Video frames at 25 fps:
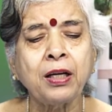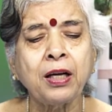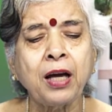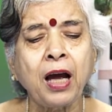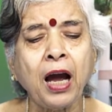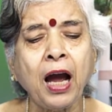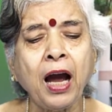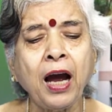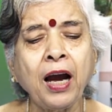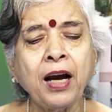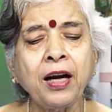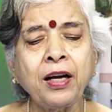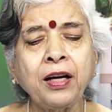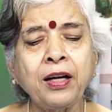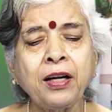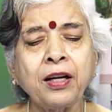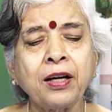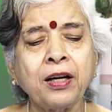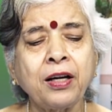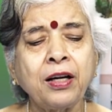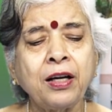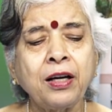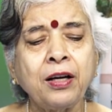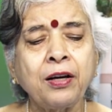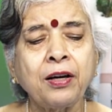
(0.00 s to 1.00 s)
and
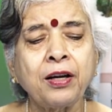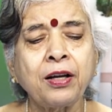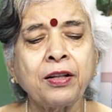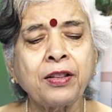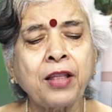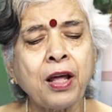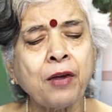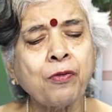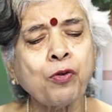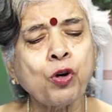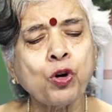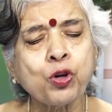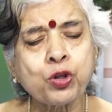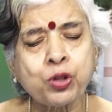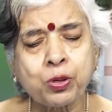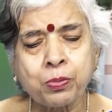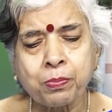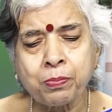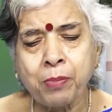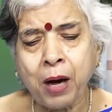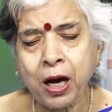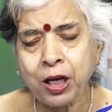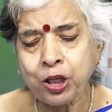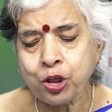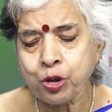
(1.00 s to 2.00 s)
there was
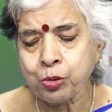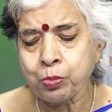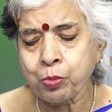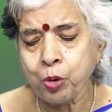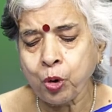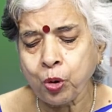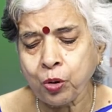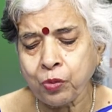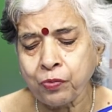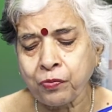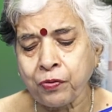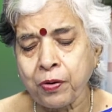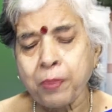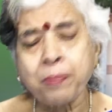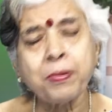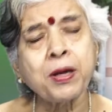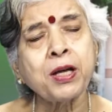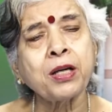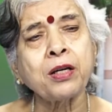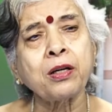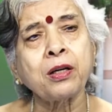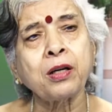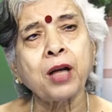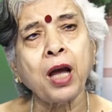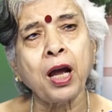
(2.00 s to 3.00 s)
much more
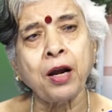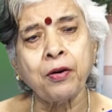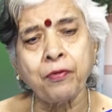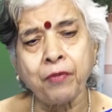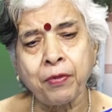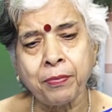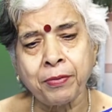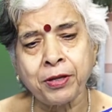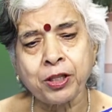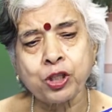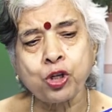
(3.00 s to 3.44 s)
women and women's